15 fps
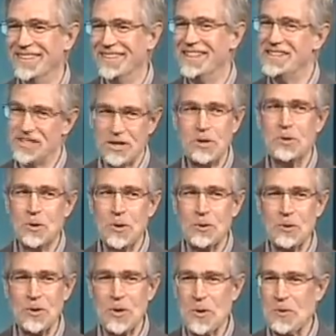It's a cool
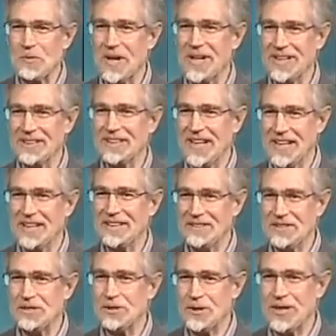room. I
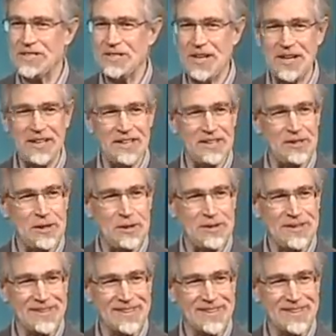enjoy talking to you.